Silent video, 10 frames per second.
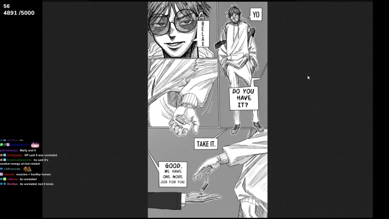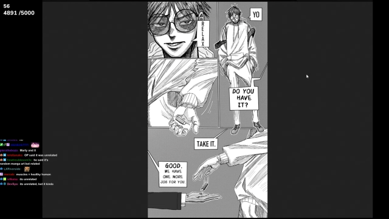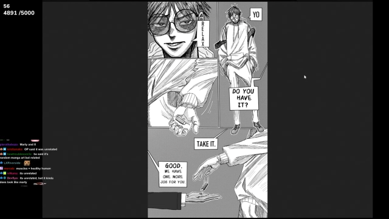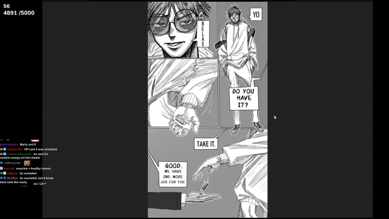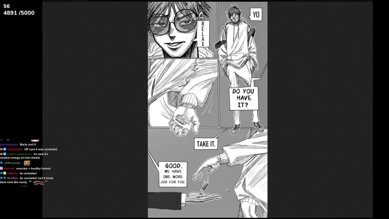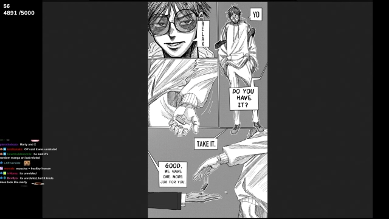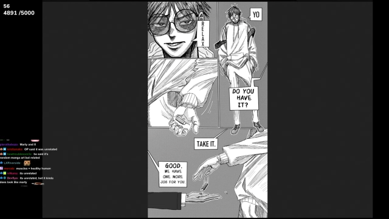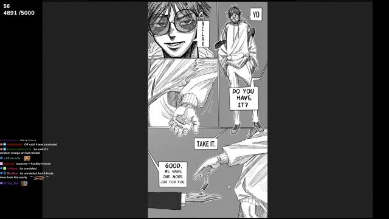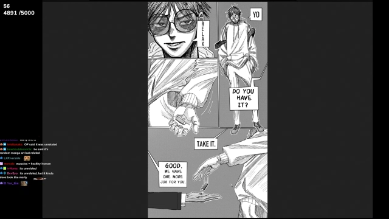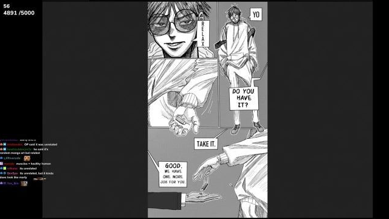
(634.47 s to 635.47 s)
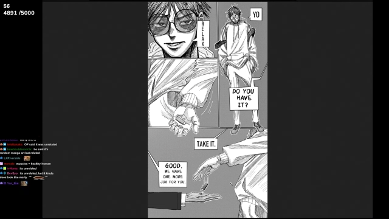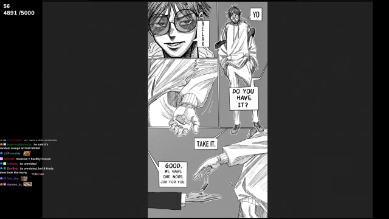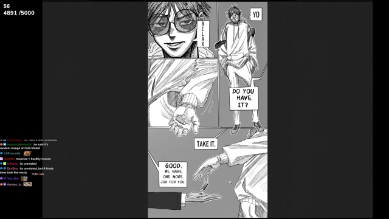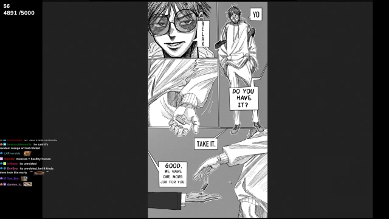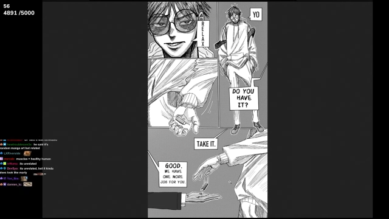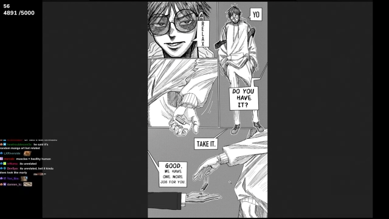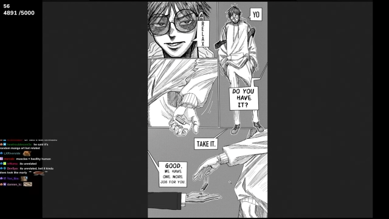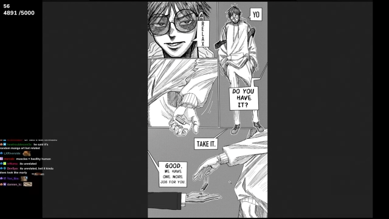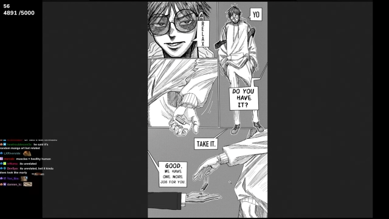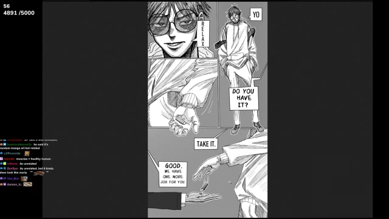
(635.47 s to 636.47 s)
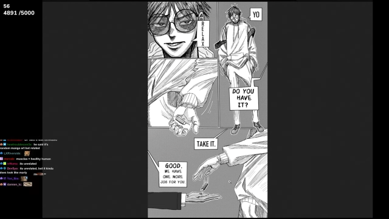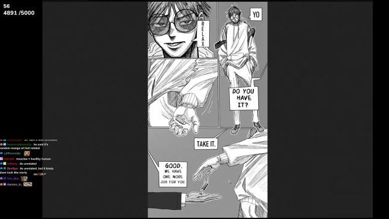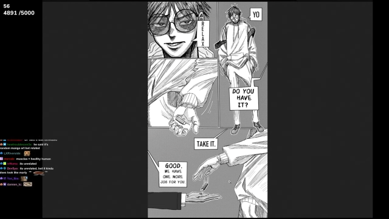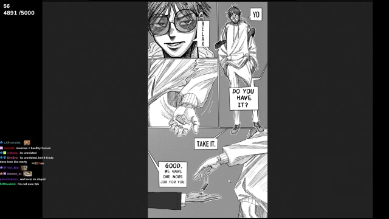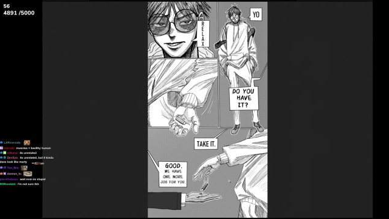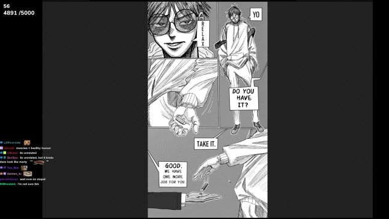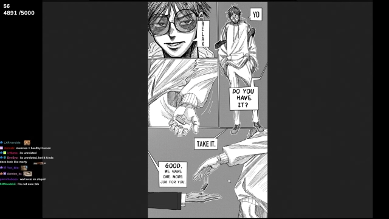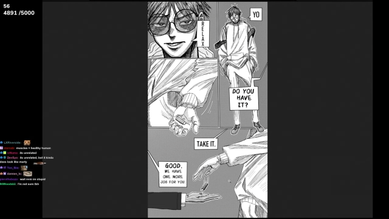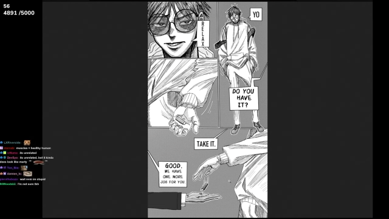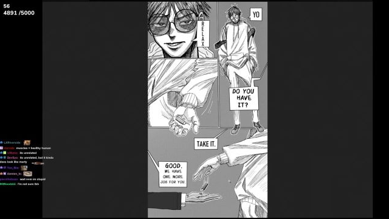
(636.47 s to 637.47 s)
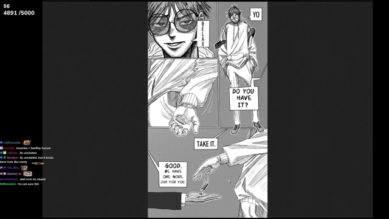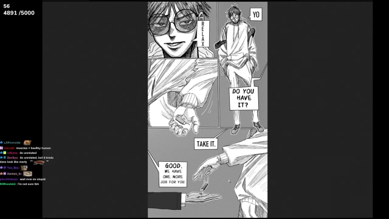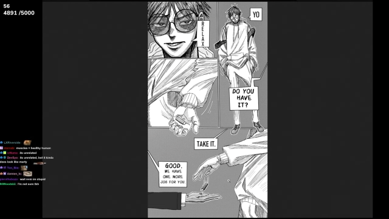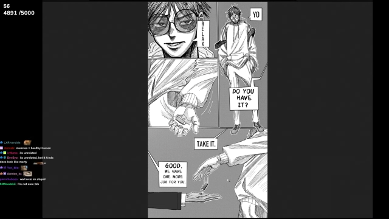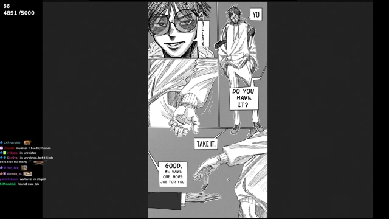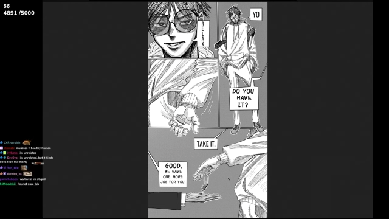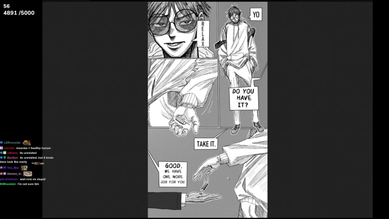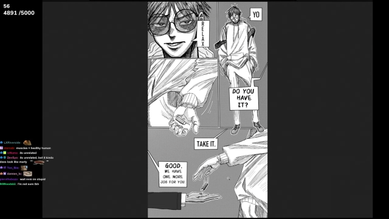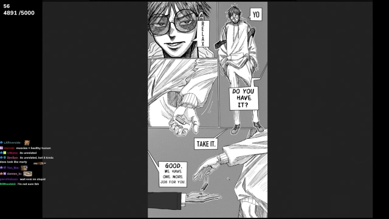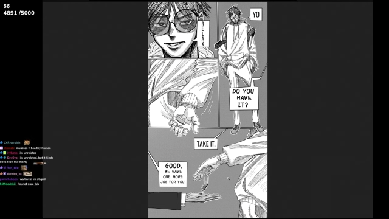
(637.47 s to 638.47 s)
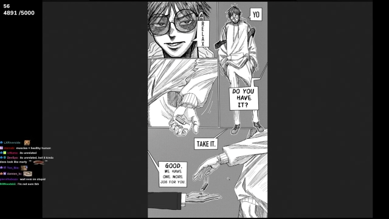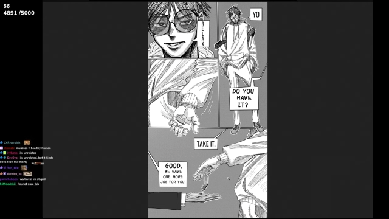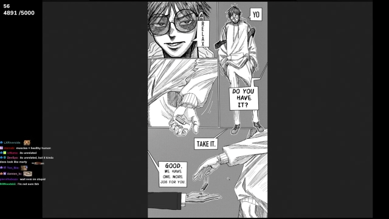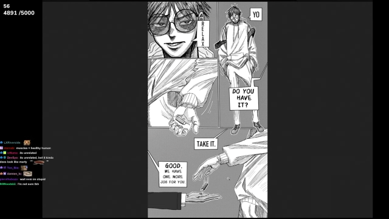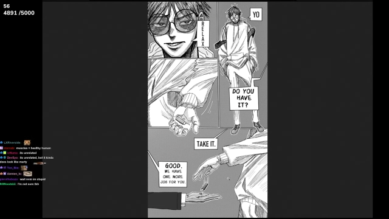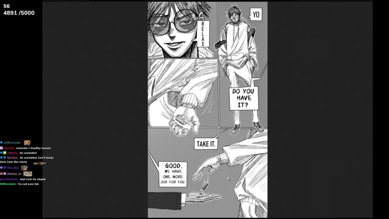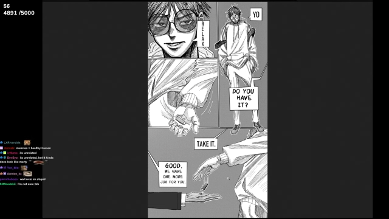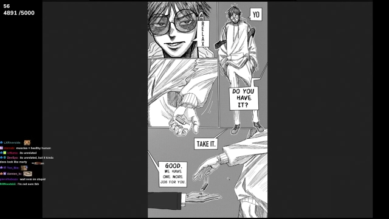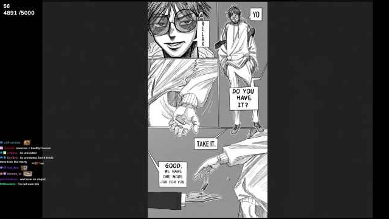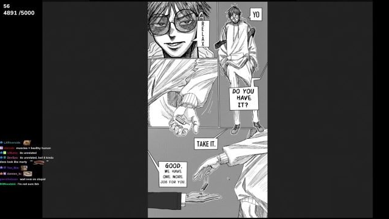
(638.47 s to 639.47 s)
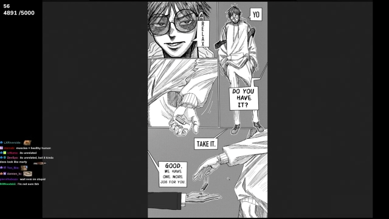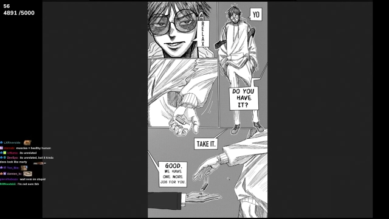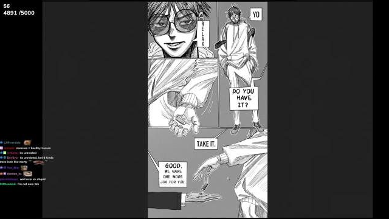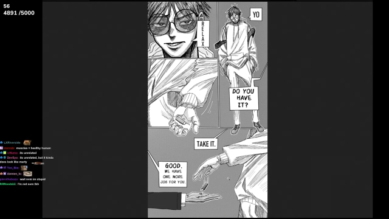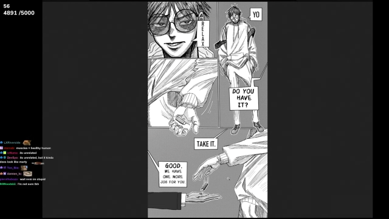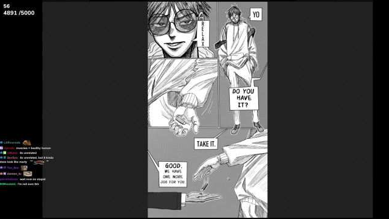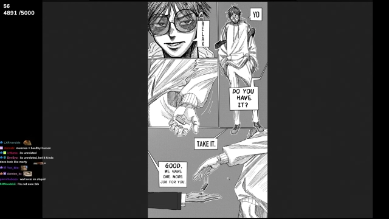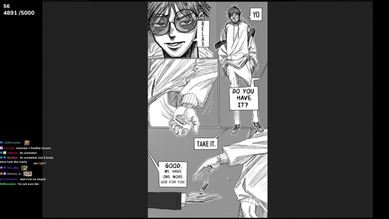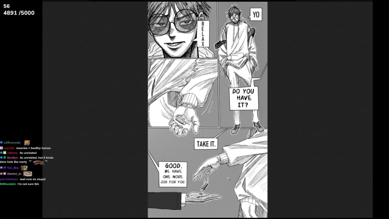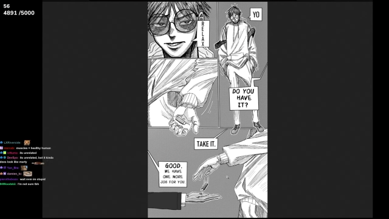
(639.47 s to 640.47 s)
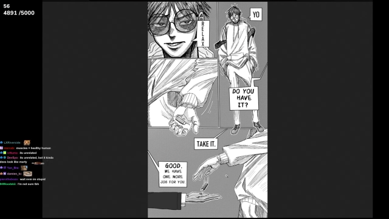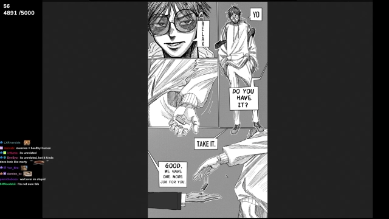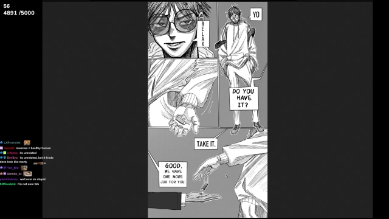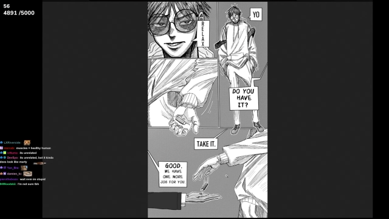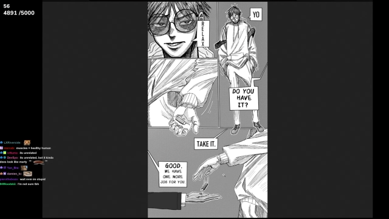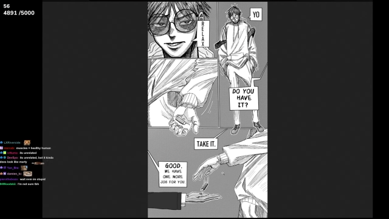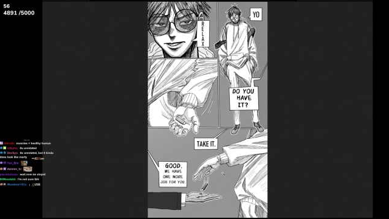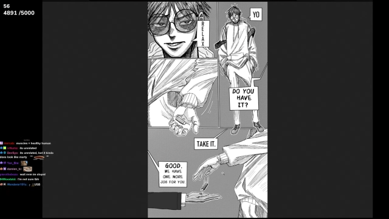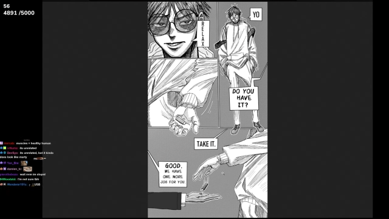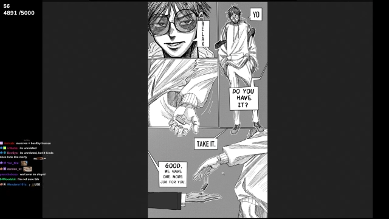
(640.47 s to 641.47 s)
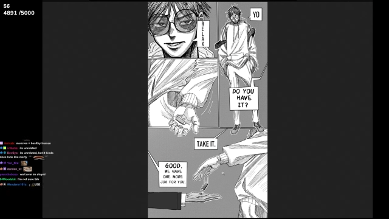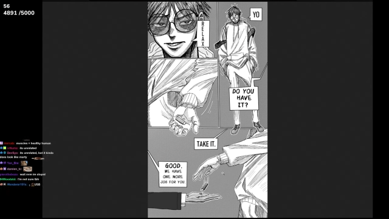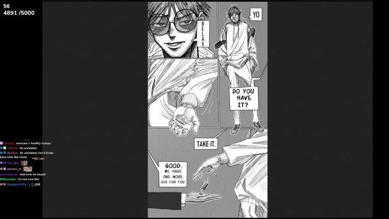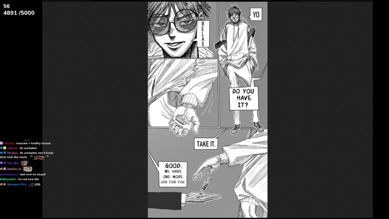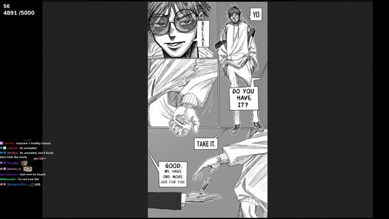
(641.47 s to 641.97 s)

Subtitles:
[unreadable: no face in view]